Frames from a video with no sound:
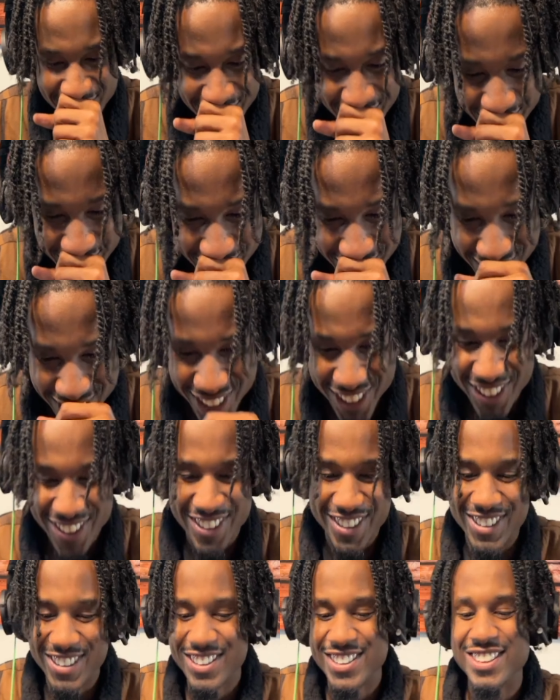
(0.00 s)

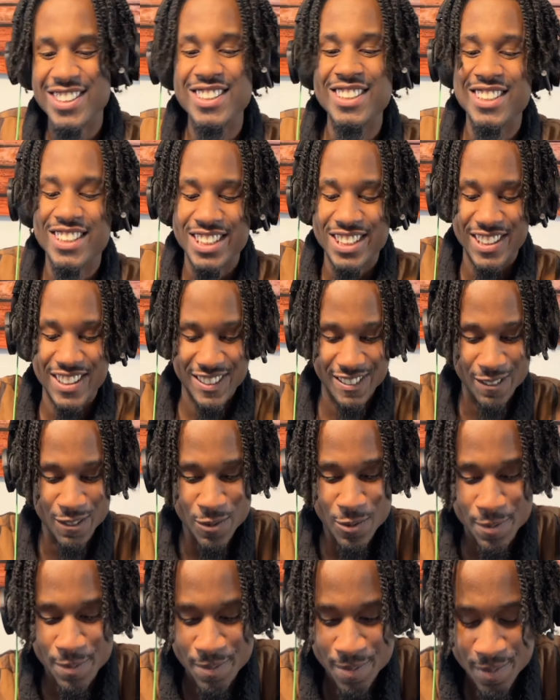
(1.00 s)

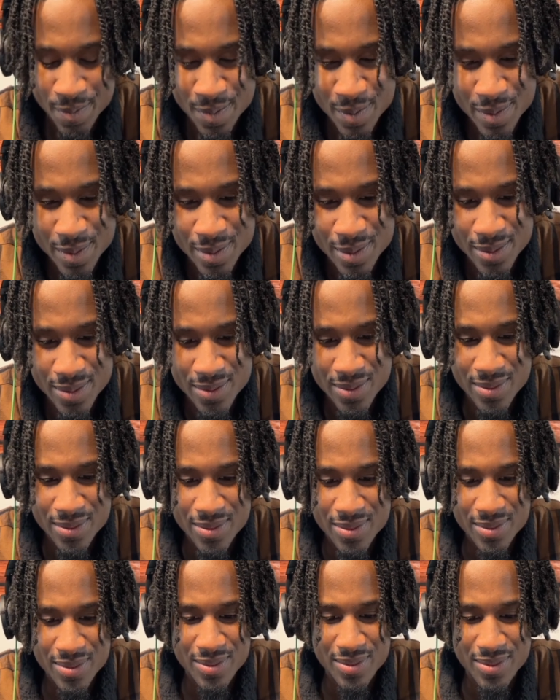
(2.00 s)

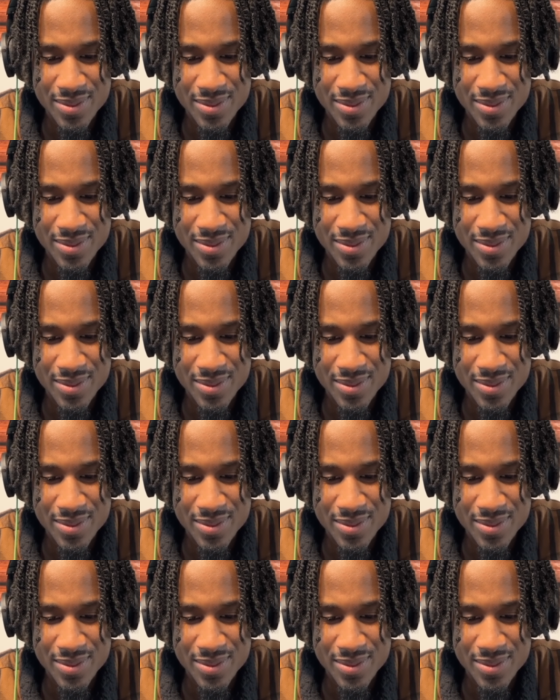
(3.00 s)
Nobody speaks.